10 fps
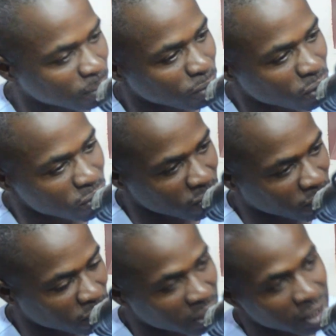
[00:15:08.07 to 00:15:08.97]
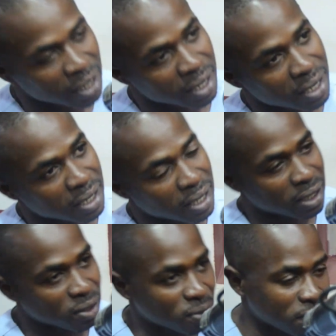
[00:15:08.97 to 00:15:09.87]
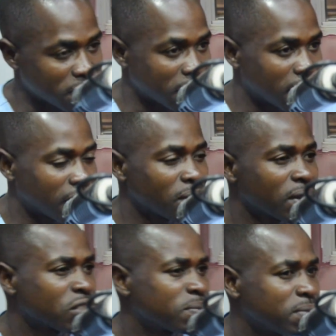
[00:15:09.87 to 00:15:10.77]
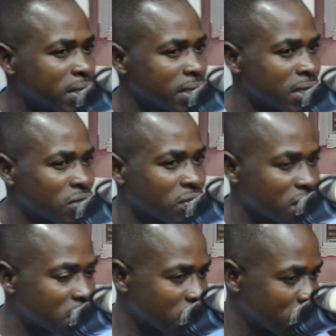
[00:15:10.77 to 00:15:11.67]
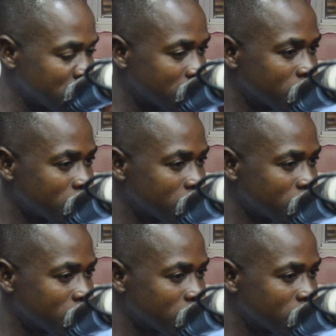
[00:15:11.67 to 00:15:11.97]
because of not understanding who they are. I want to bring in a true story